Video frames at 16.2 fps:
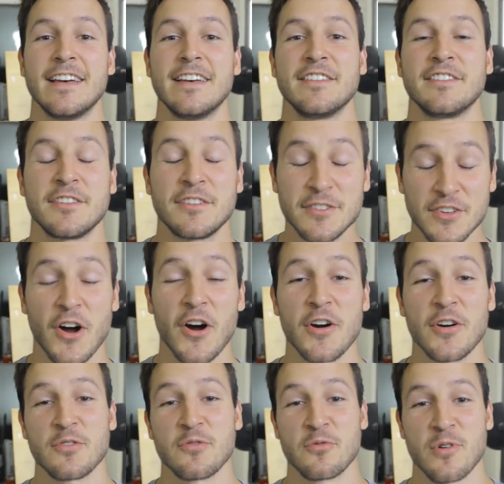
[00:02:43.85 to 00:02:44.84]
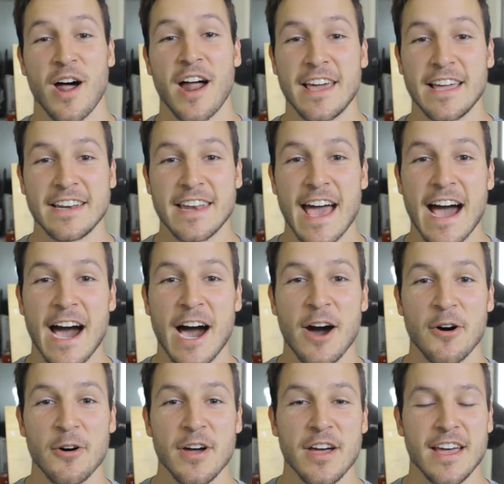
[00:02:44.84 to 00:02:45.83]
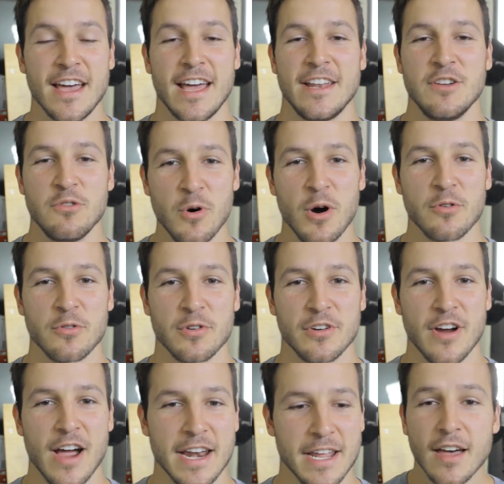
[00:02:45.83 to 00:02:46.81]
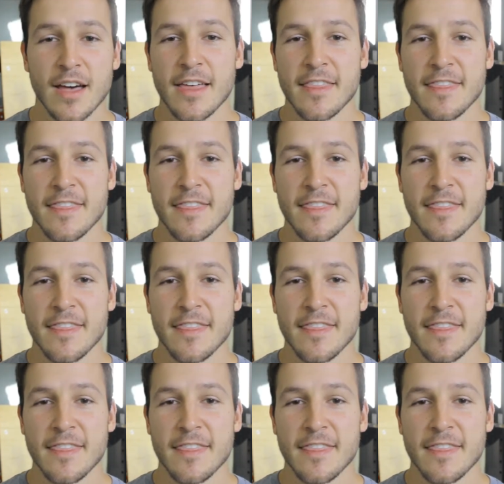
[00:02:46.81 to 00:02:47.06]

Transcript: Start running now and you won't regret it.